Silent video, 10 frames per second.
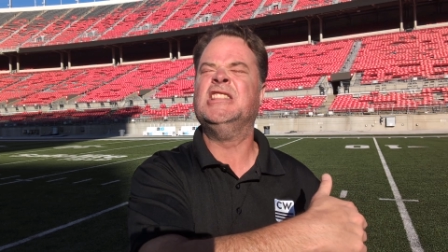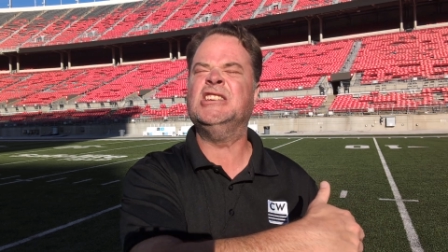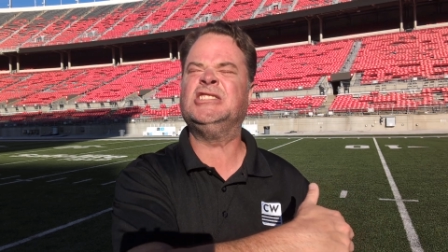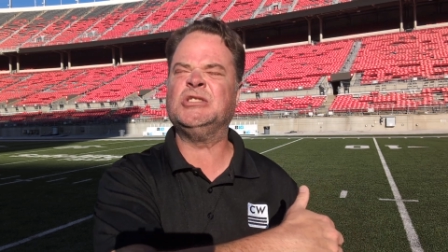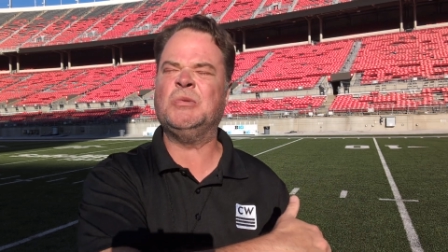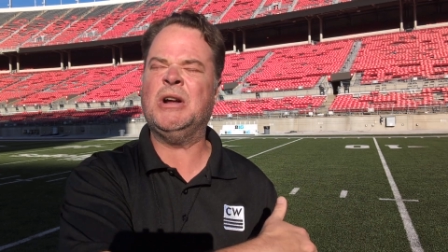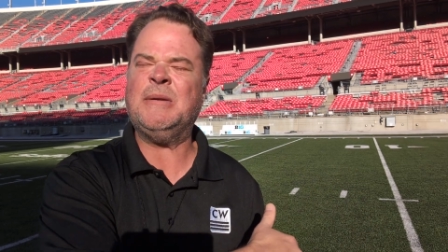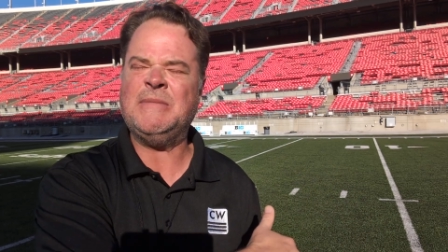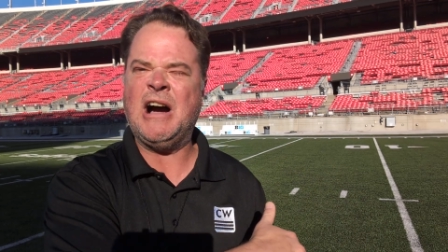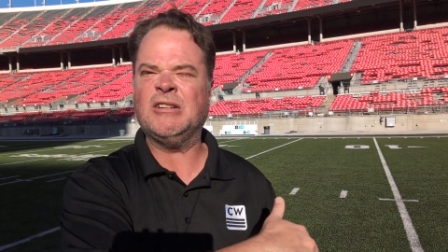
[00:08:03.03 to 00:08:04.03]
This is what
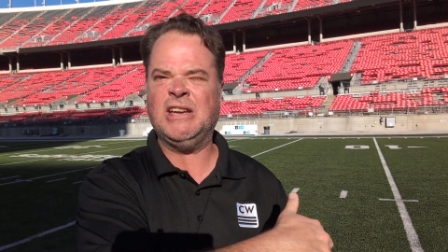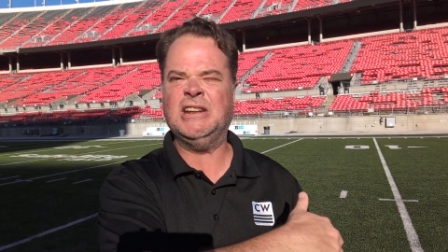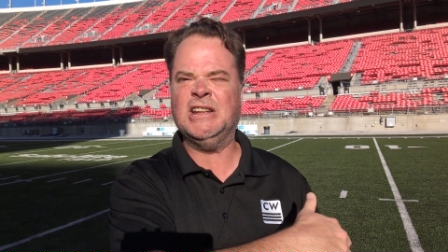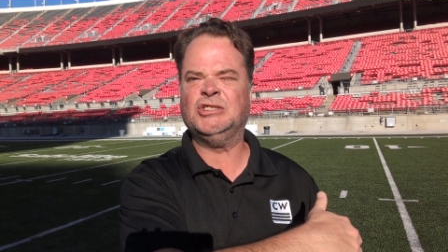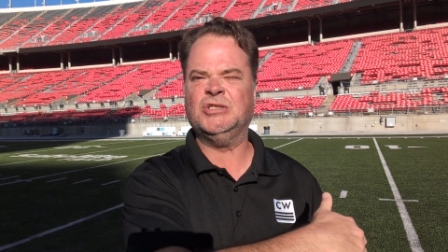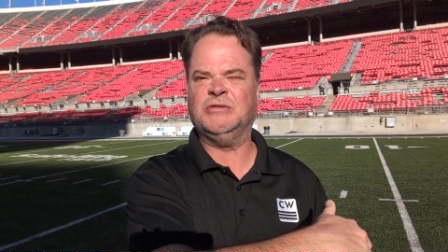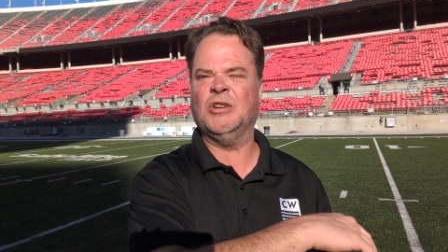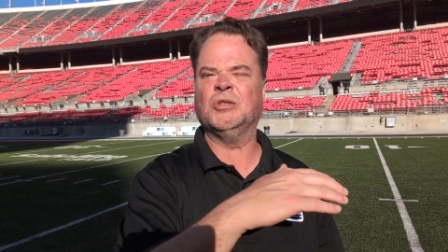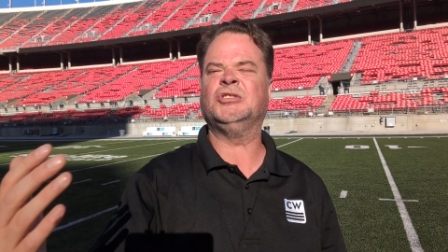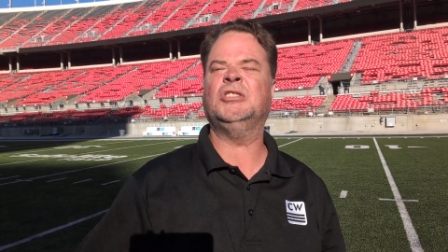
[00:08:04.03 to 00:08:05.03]
I'm now getting into,
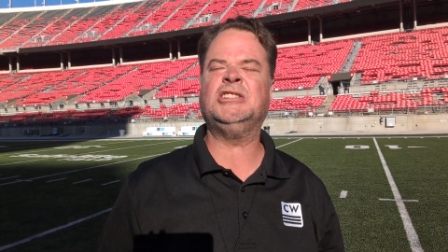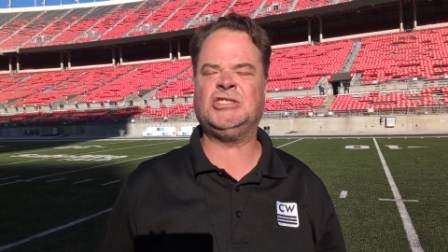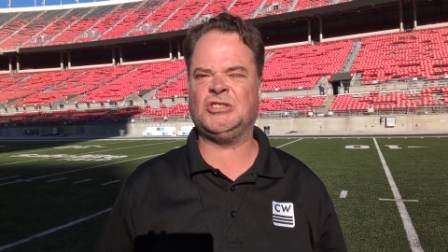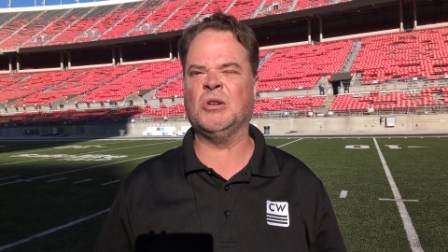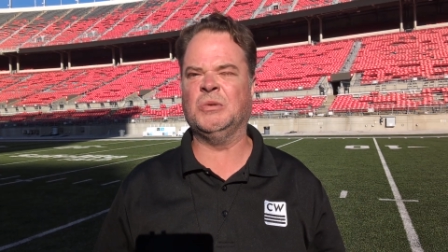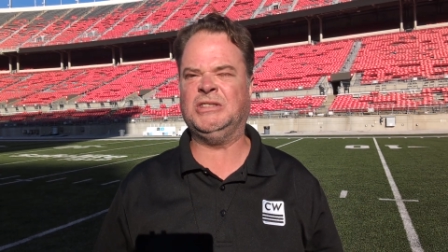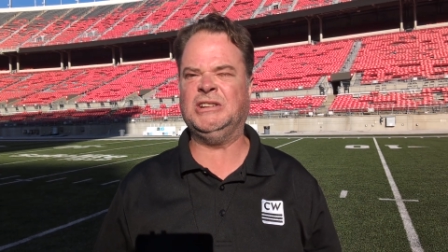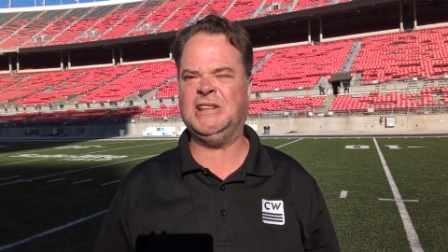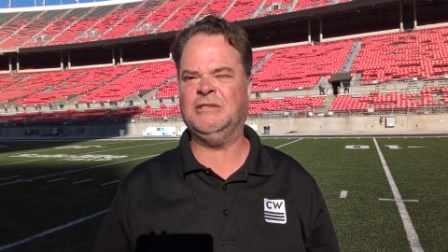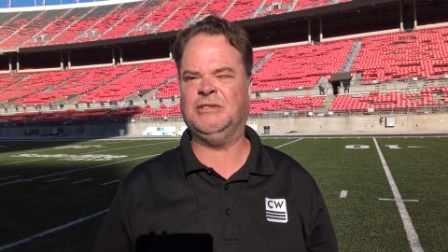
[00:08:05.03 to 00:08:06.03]
folks. So let's start with the
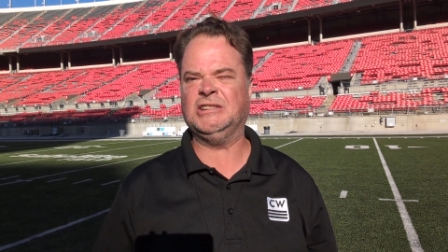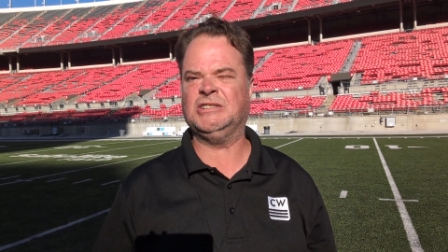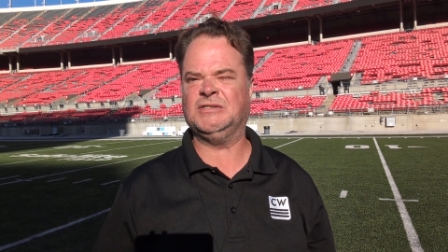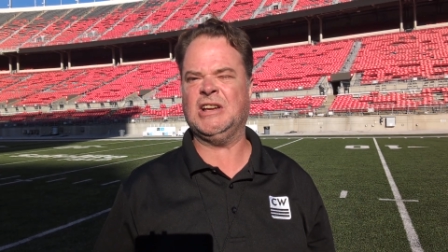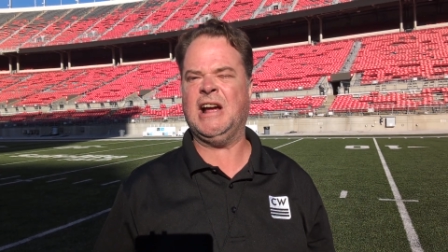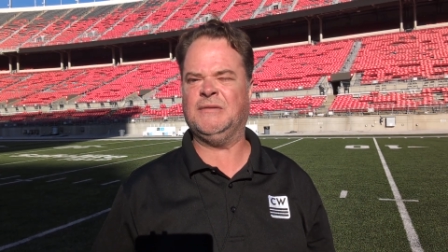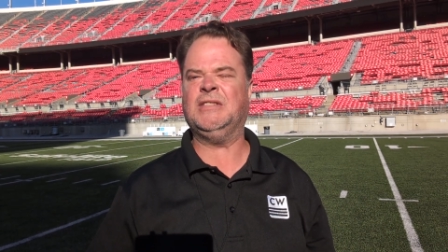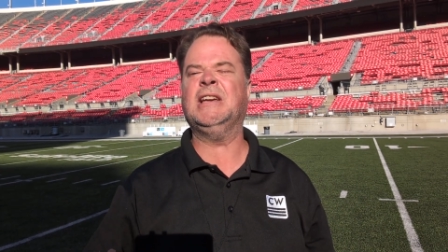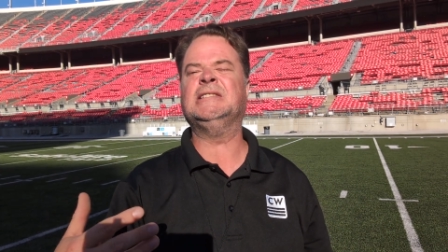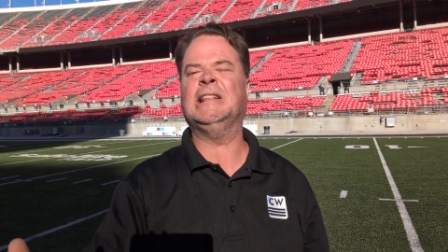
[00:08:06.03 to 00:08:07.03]
defensive side of
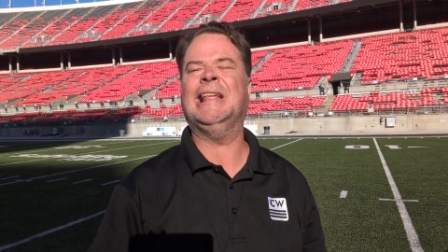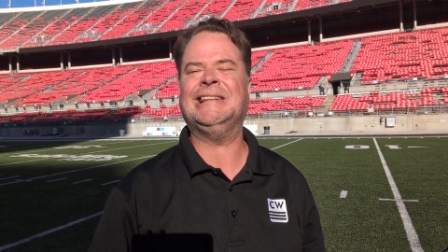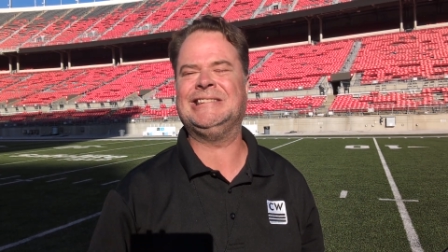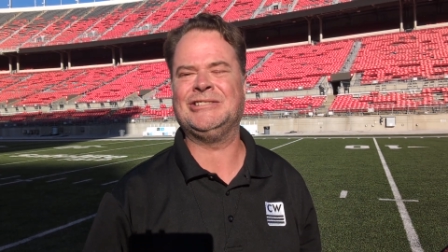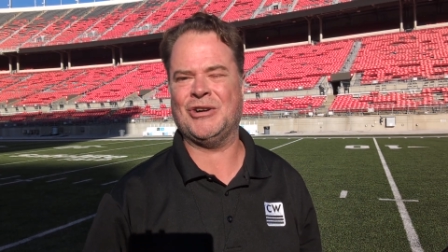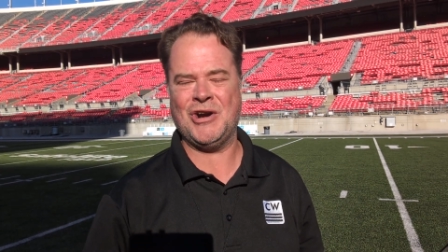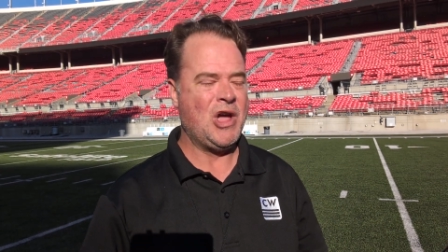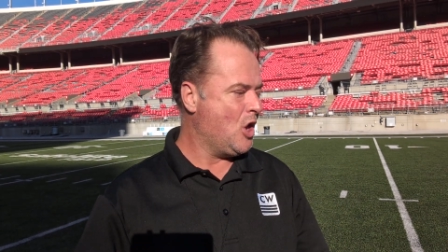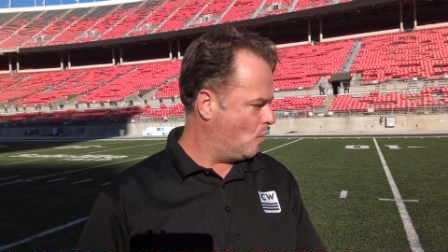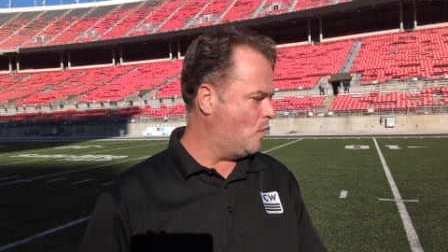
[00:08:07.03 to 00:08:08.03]
things, and let's start
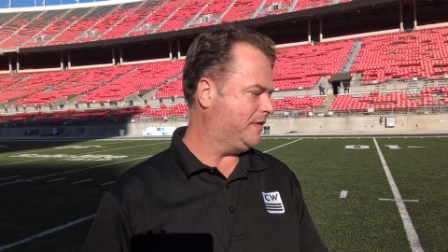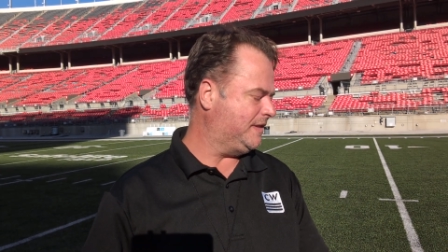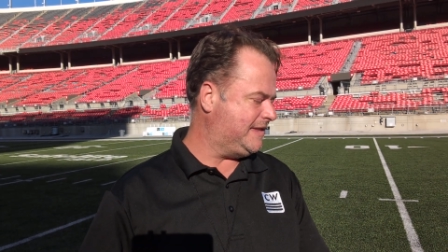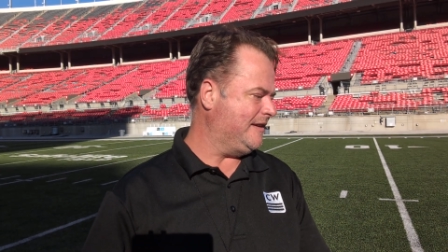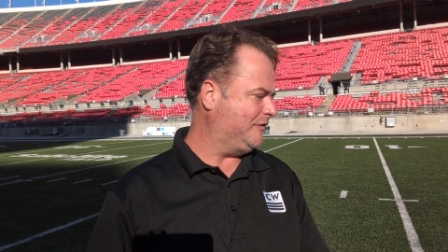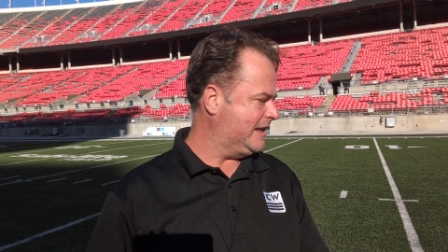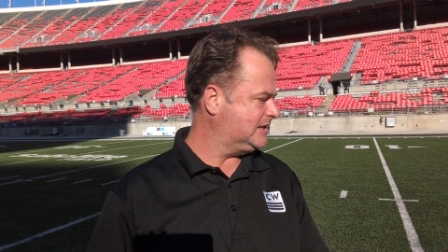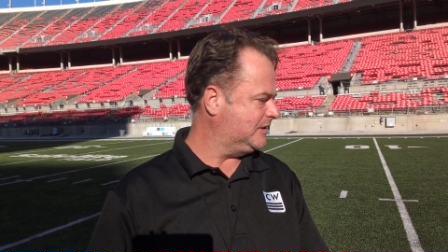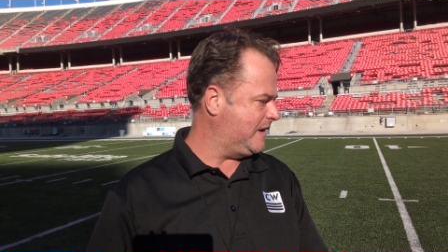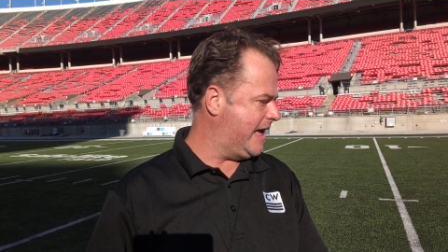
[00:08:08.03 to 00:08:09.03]
with
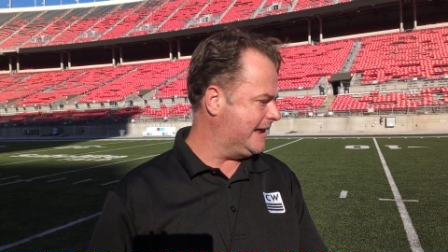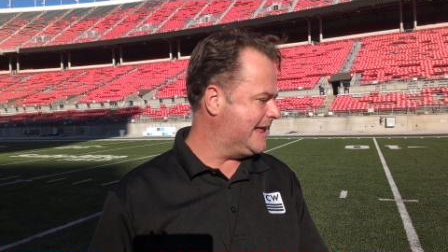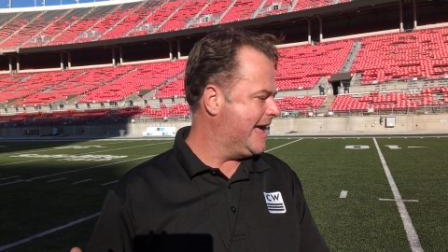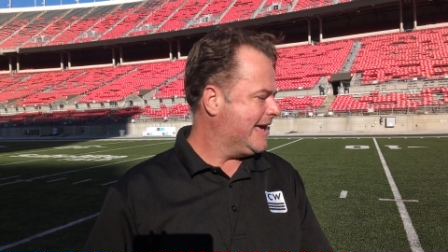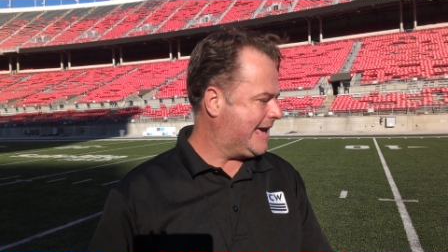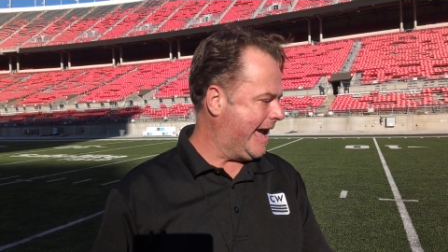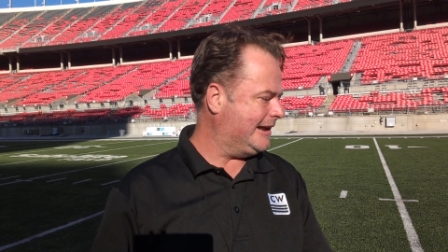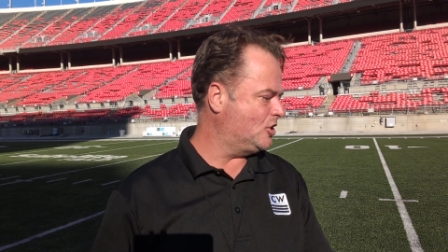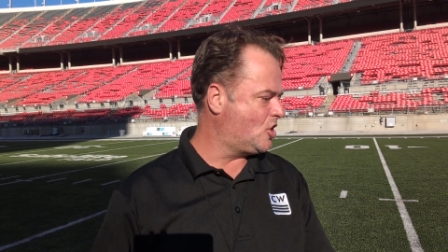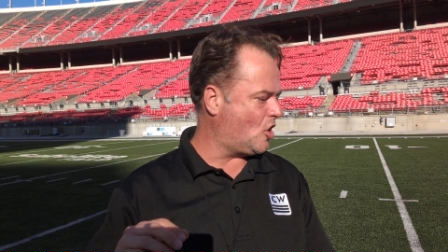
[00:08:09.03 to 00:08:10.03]
defensive end
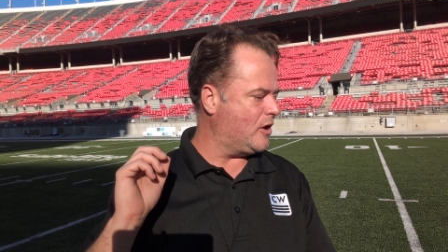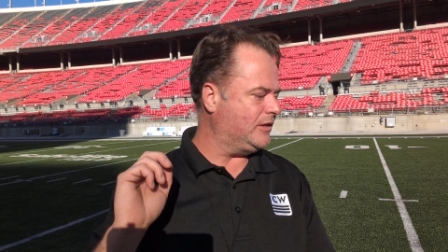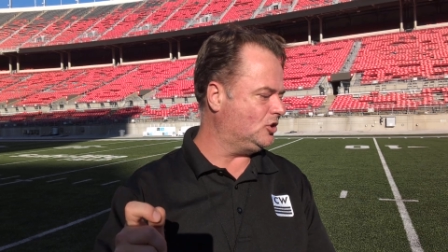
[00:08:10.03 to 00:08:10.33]
Caden Curry.